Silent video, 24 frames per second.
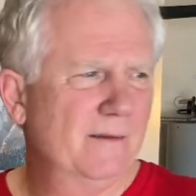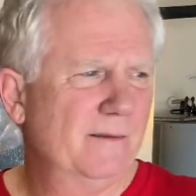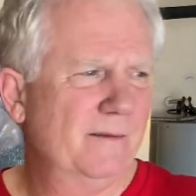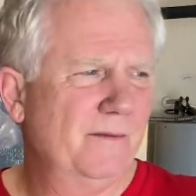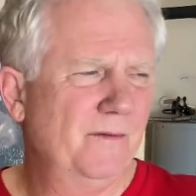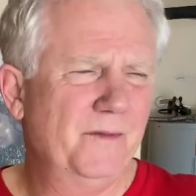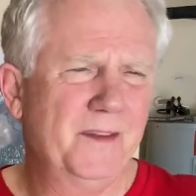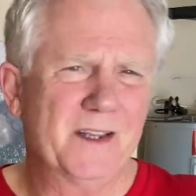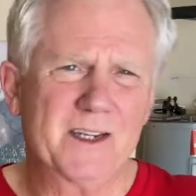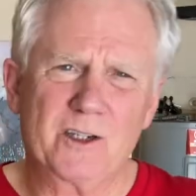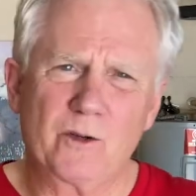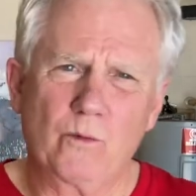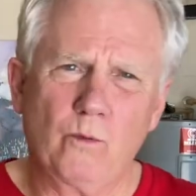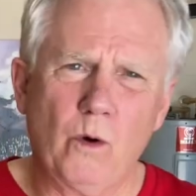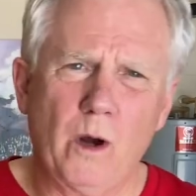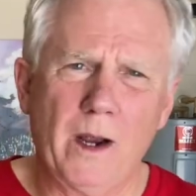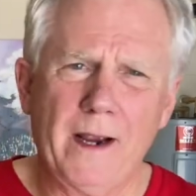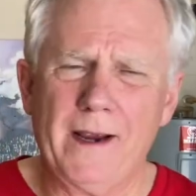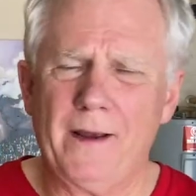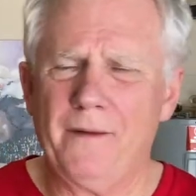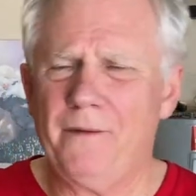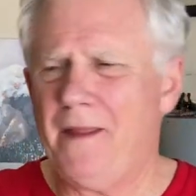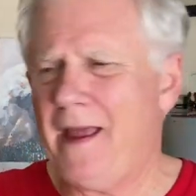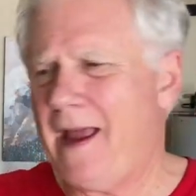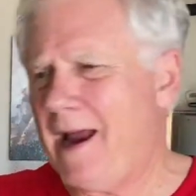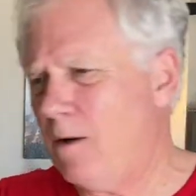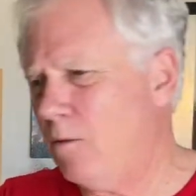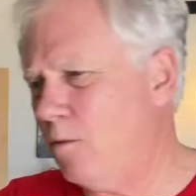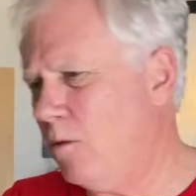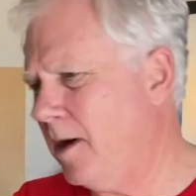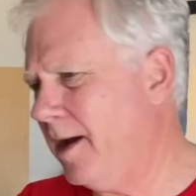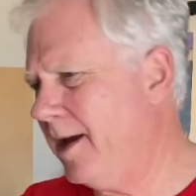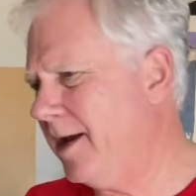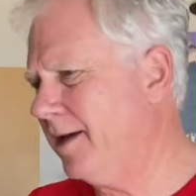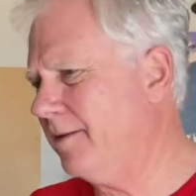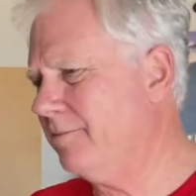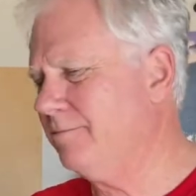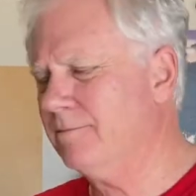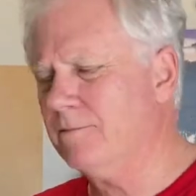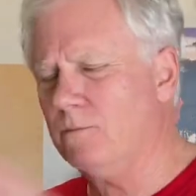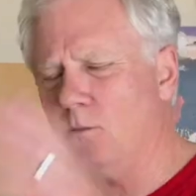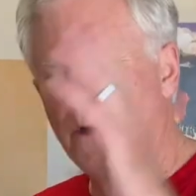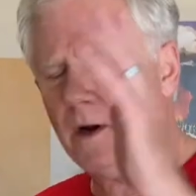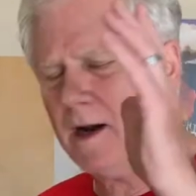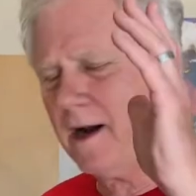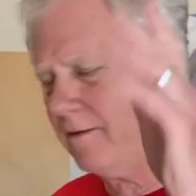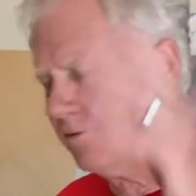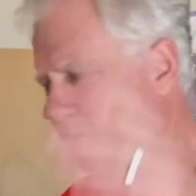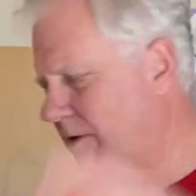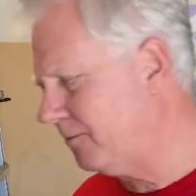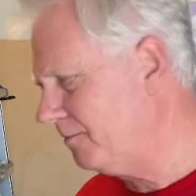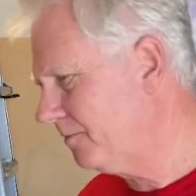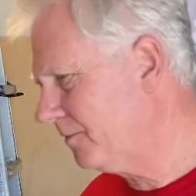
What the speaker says: this way and that way and whatever,